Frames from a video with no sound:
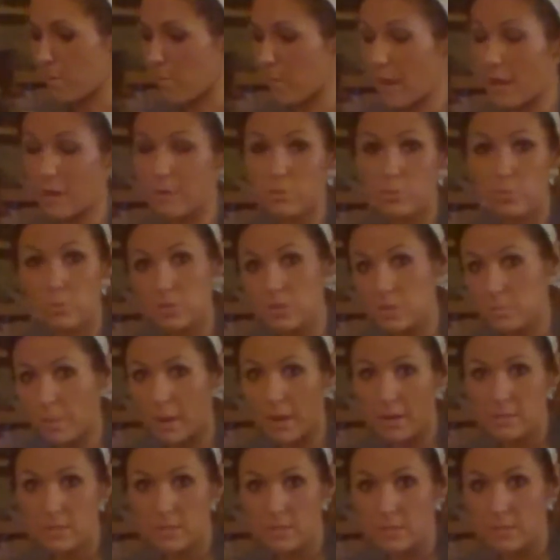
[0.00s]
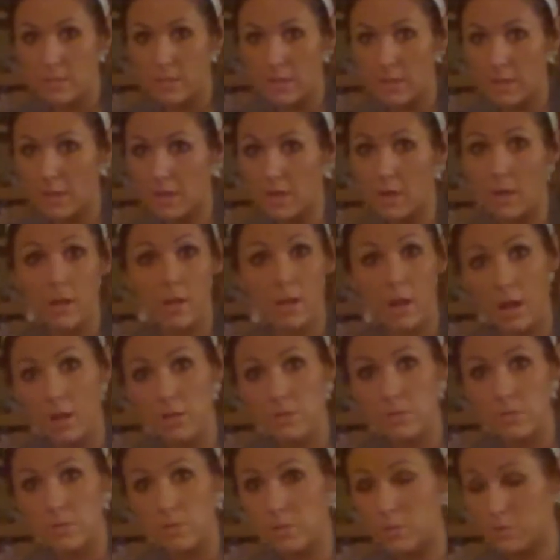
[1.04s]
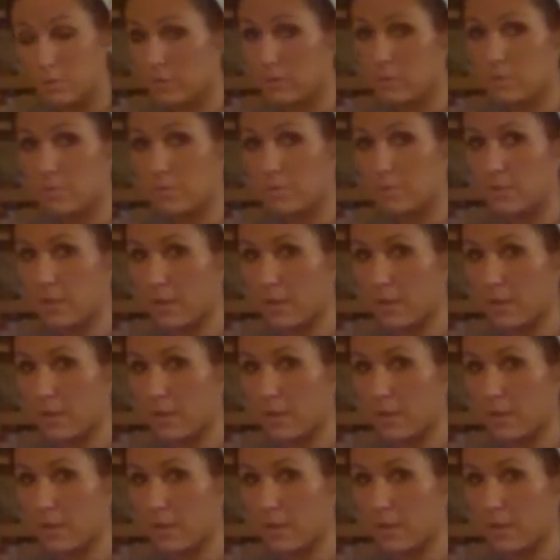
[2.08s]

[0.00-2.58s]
actual spices in here and not use this